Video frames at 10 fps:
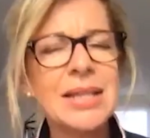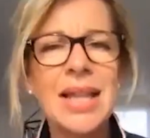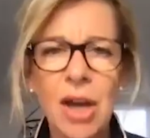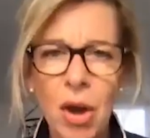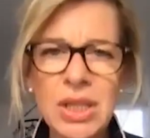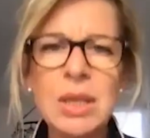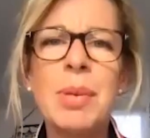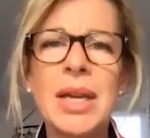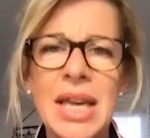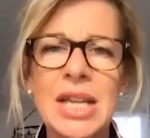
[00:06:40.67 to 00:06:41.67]
they're going to
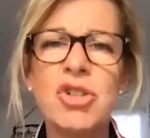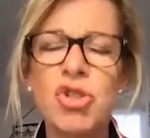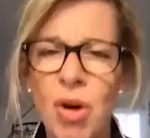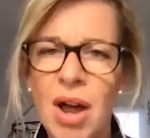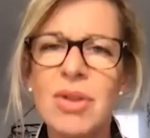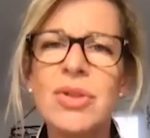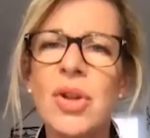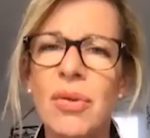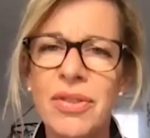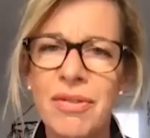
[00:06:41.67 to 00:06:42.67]
begin trials
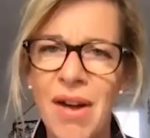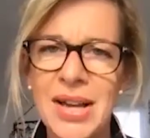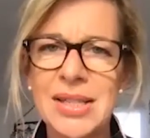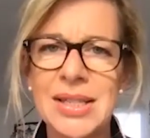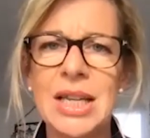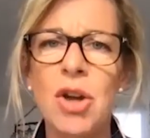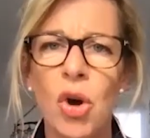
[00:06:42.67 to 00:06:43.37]
of the vaccine